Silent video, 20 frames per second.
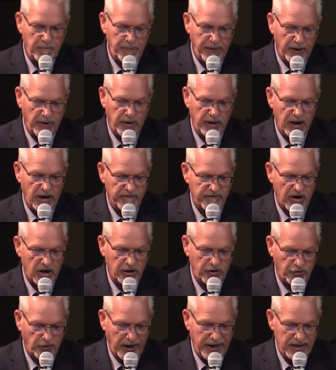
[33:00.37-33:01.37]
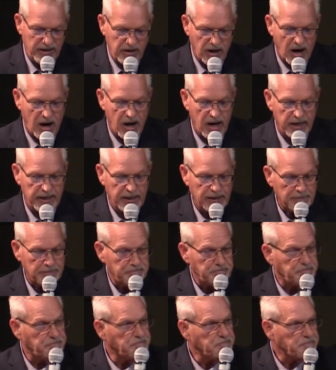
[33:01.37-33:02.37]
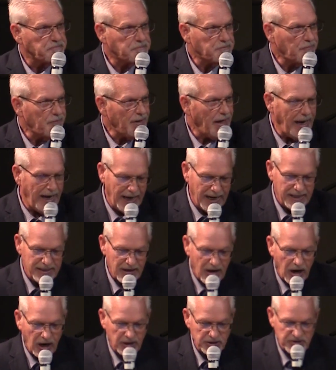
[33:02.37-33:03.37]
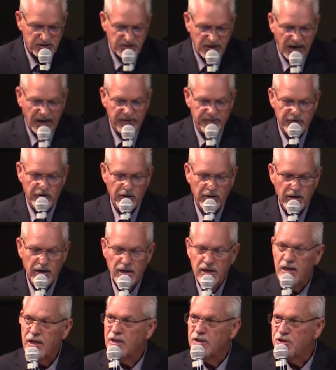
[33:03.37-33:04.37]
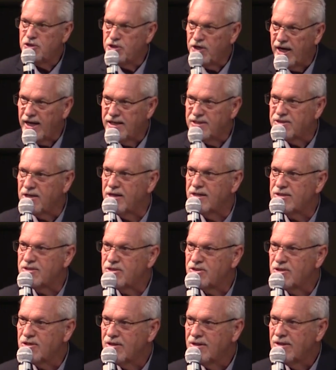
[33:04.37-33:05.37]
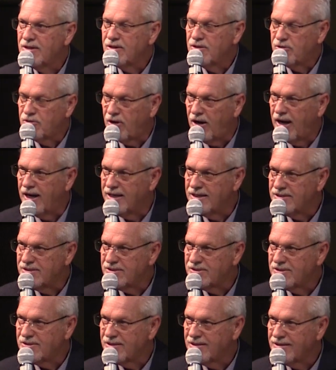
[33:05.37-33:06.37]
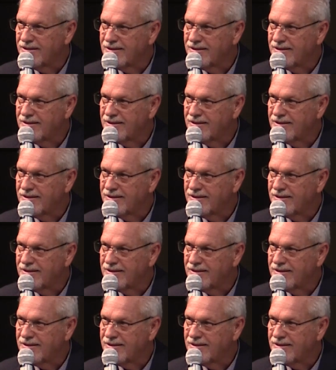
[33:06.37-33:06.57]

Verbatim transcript: appearing of our great God and our Savior, Jesus Christ.